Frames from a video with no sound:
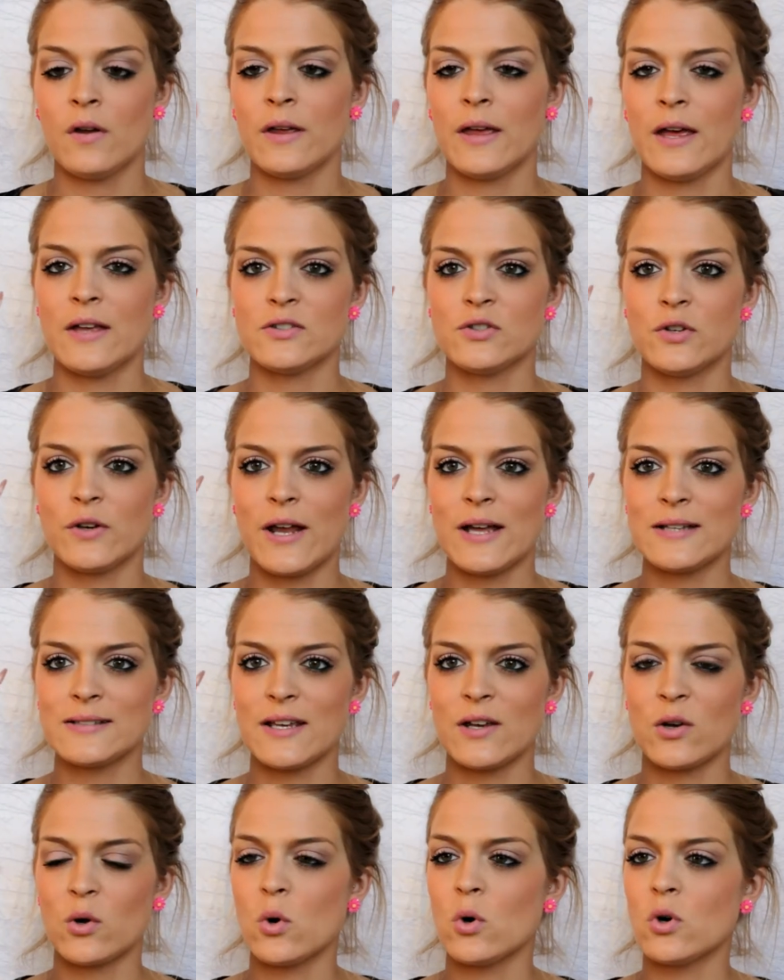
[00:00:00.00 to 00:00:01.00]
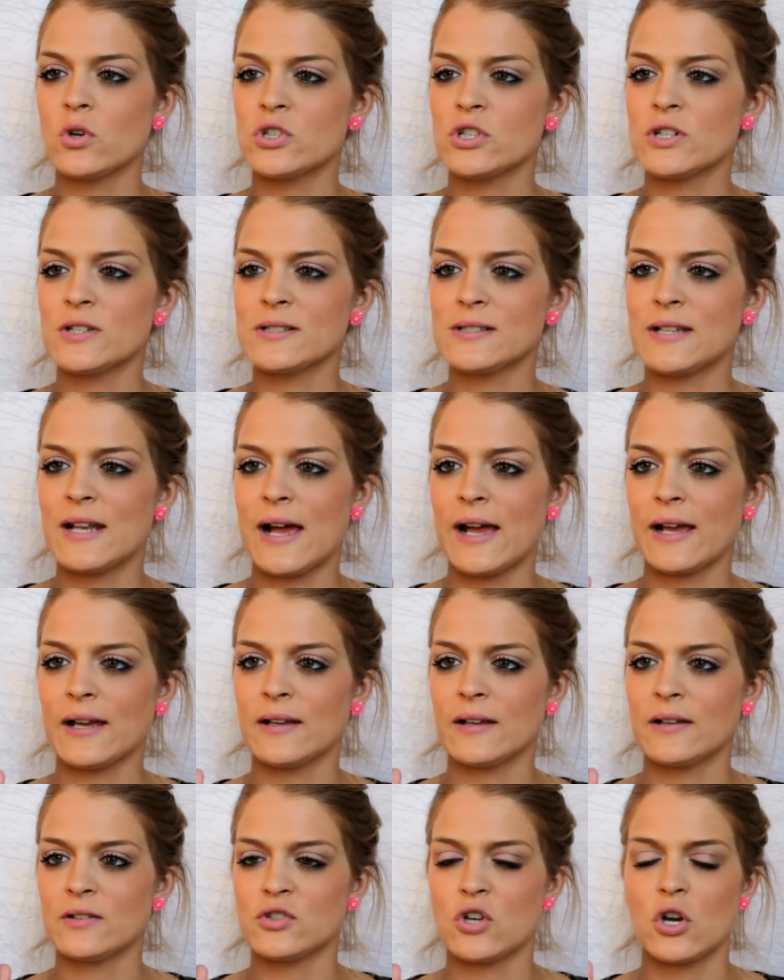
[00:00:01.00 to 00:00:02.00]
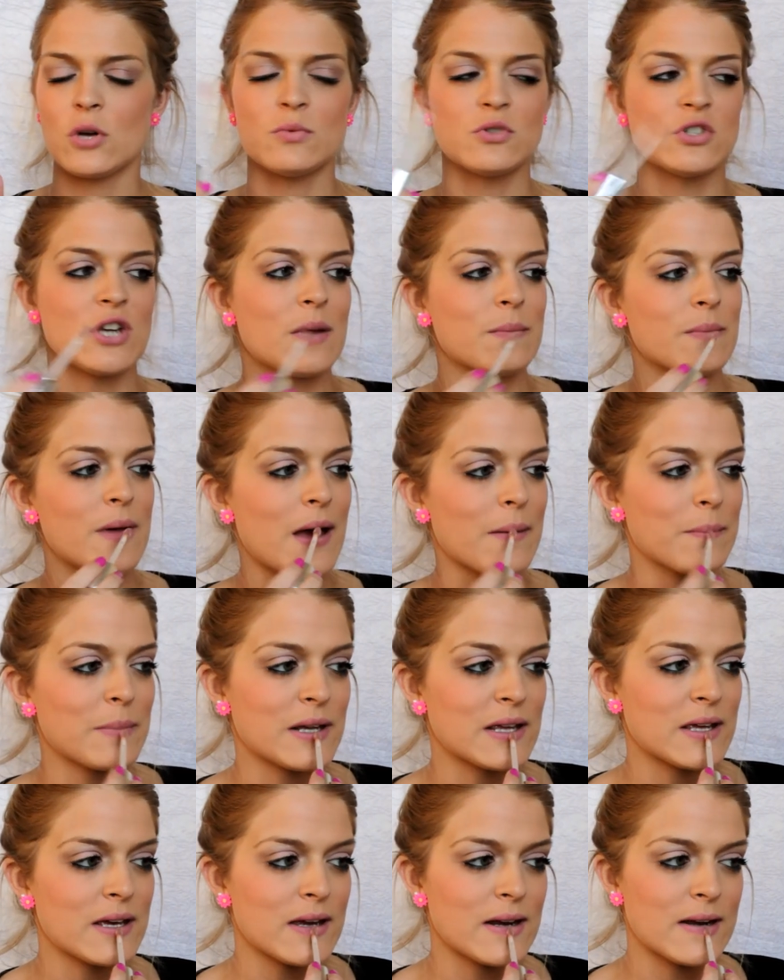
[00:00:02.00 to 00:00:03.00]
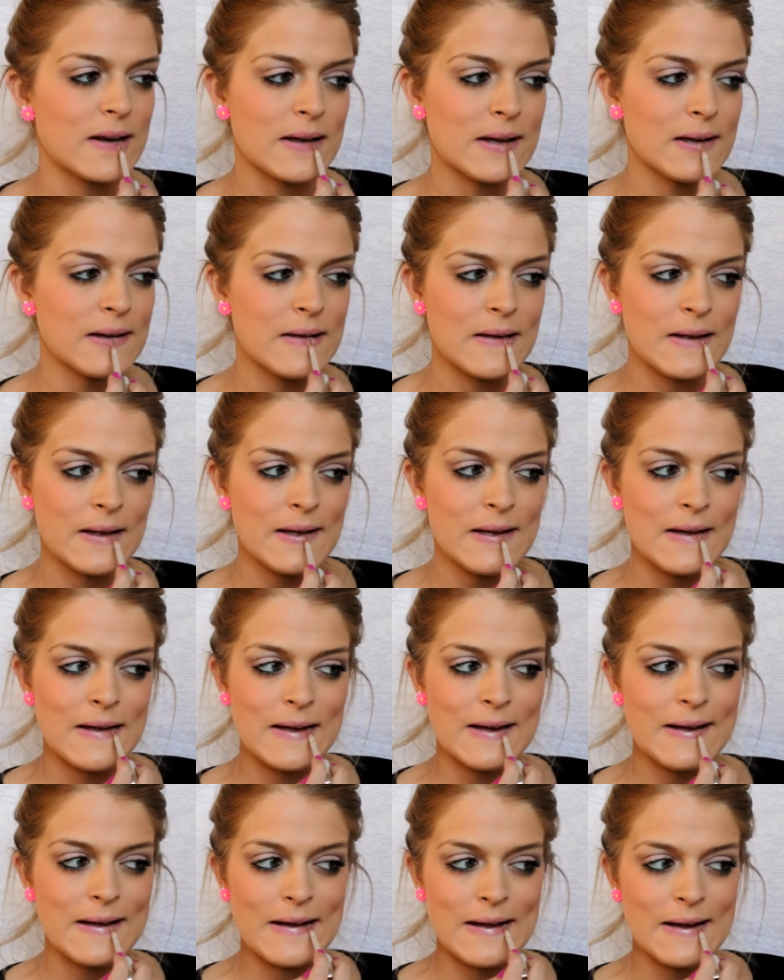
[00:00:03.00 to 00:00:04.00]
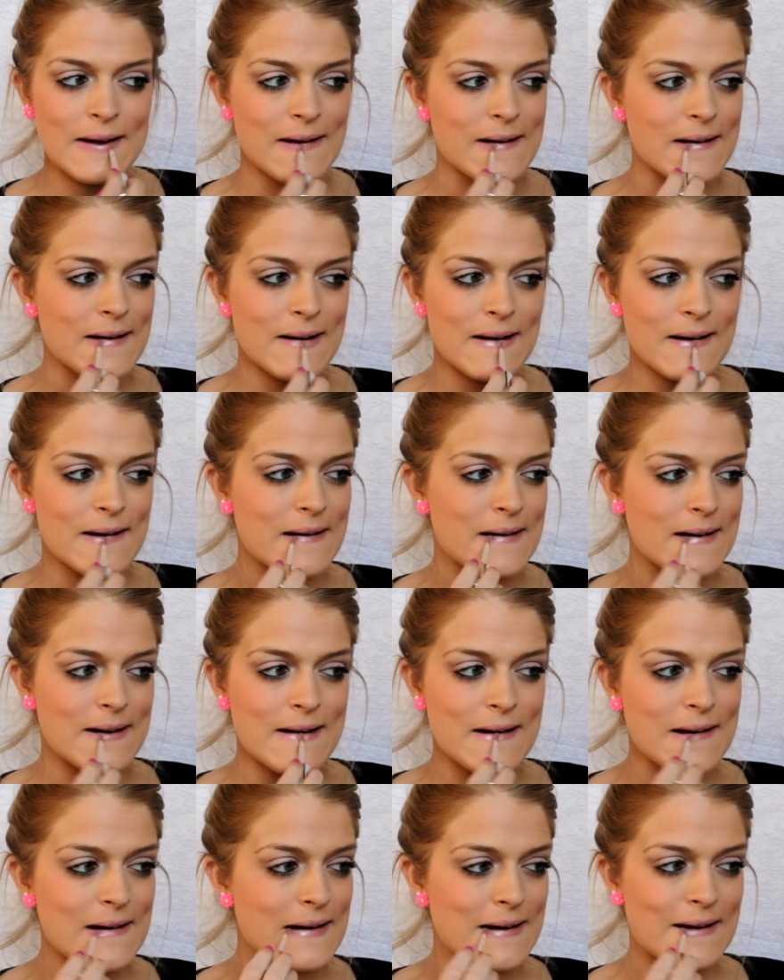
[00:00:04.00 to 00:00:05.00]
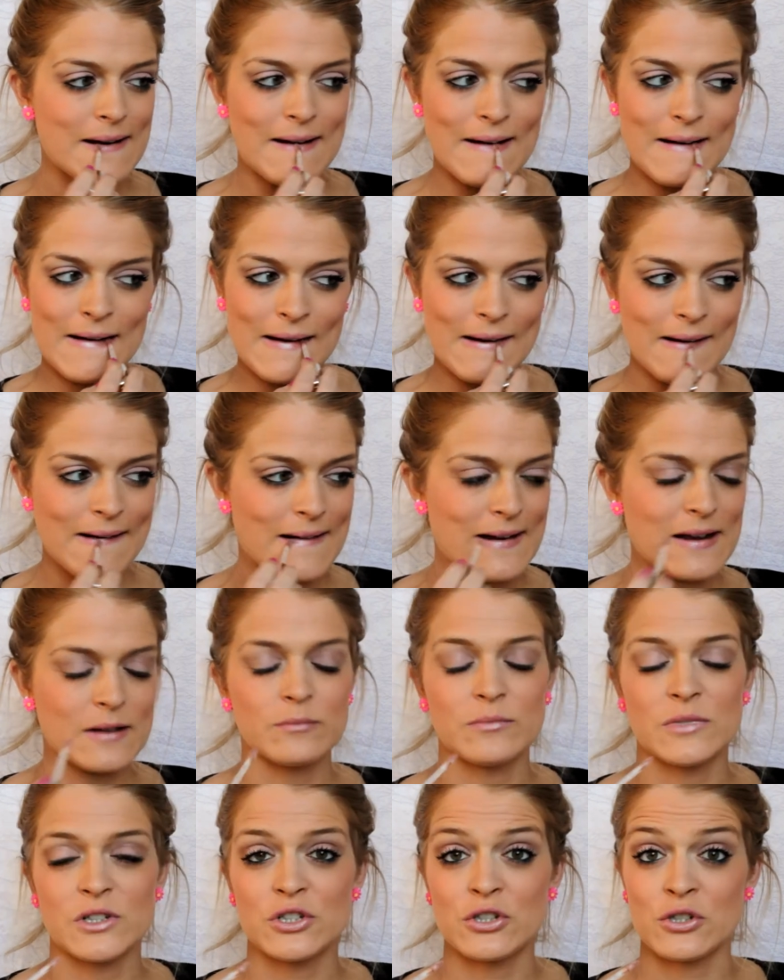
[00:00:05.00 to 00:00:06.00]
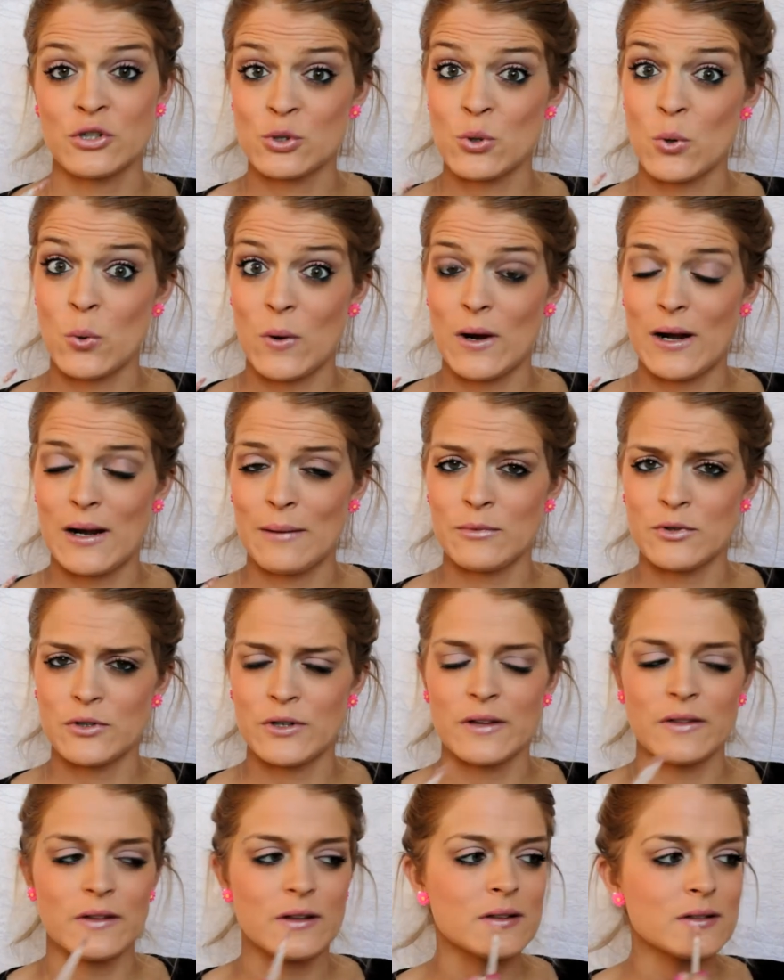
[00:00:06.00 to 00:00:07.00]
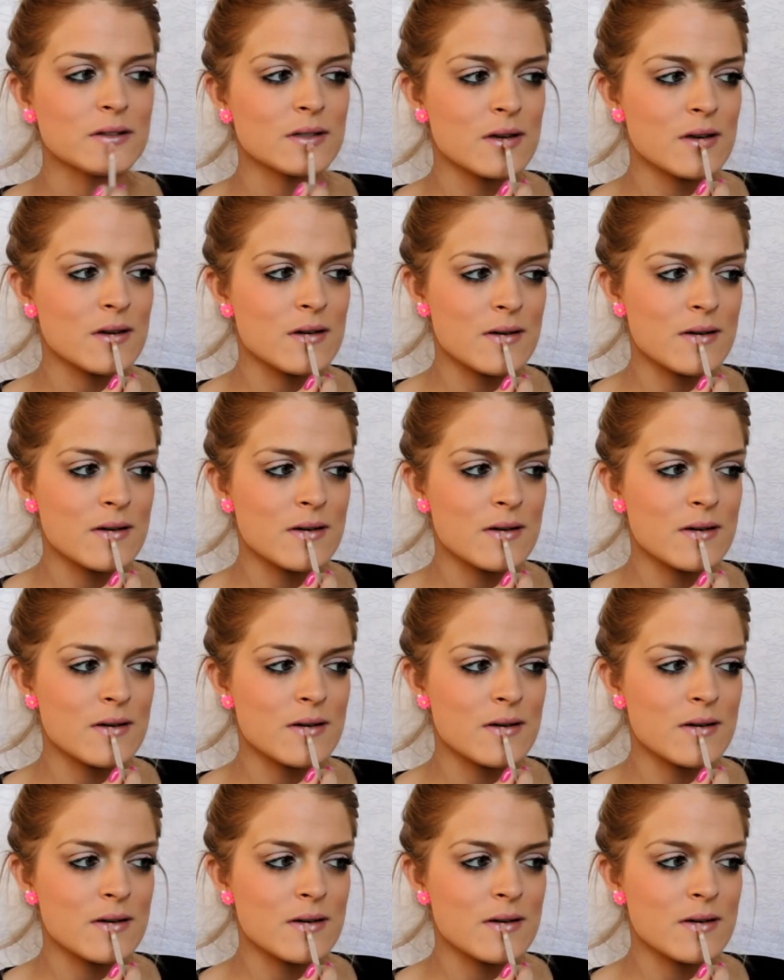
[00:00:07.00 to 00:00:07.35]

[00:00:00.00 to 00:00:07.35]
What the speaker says: Okay, so it has a gorgeous like dome shape applicator, and I shouldn't talk while I'm doing this.